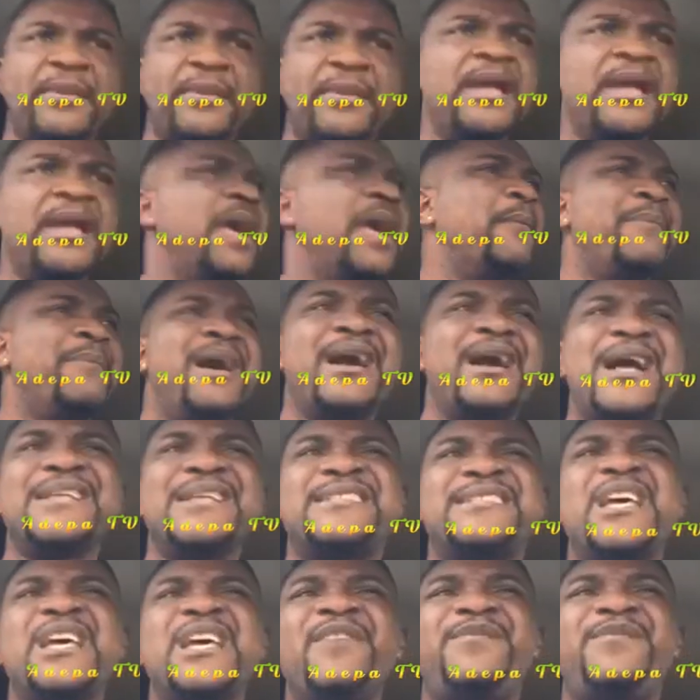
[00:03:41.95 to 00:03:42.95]
Mankase
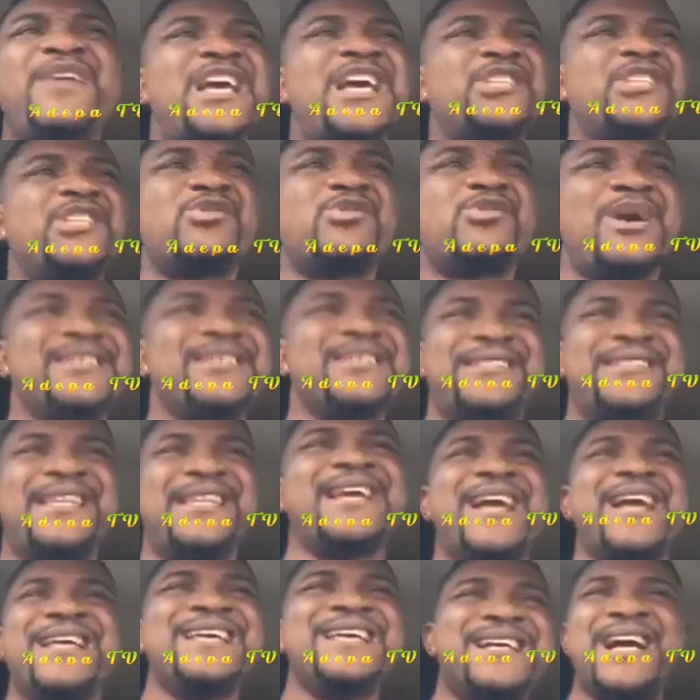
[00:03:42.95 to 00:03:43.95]
Afia Schwarzenegger
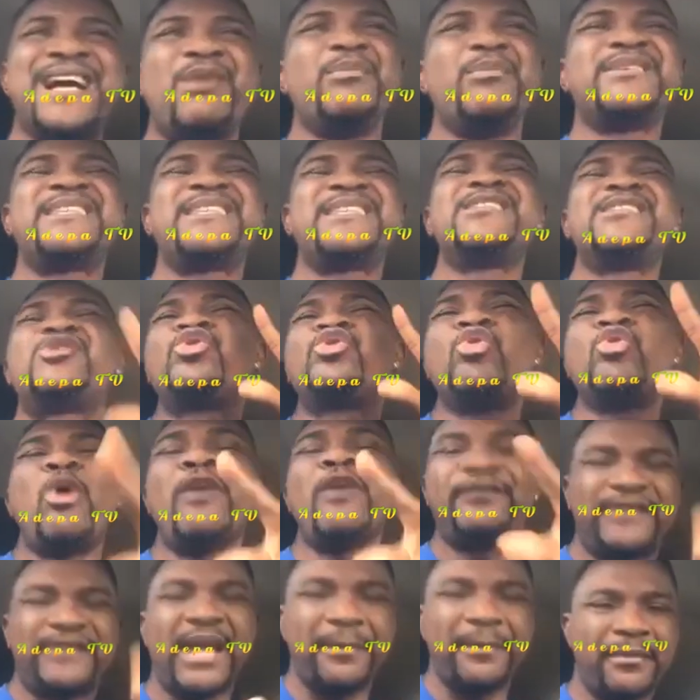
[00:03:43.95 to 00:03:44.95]
yekao. We see two of
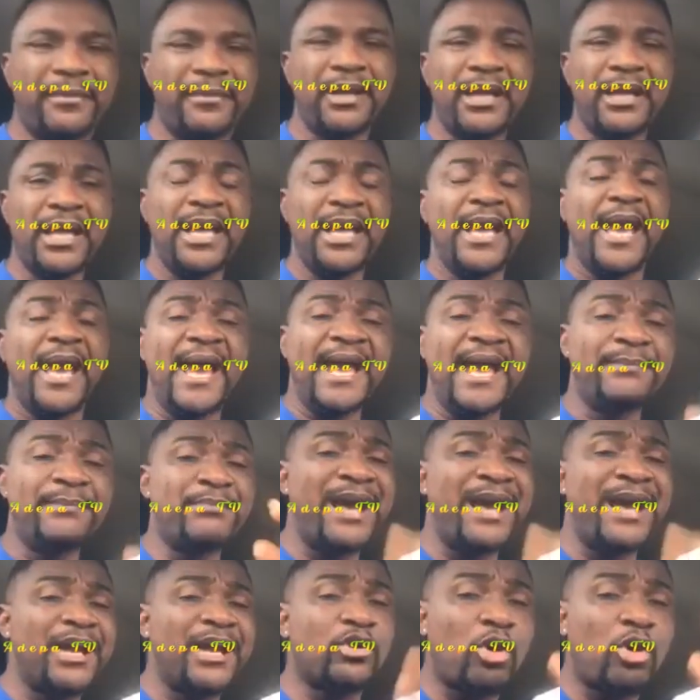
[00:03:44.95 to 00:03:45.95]
them. And my
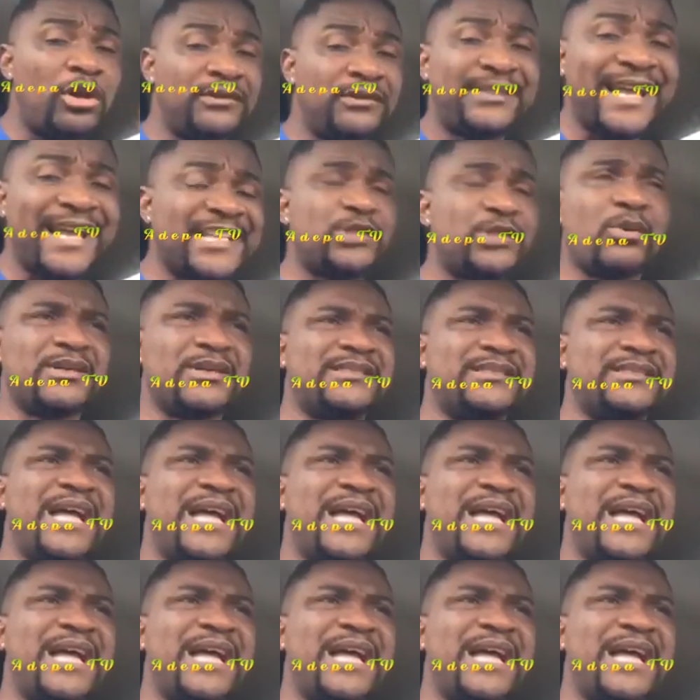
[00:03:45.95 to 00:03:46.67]
context was that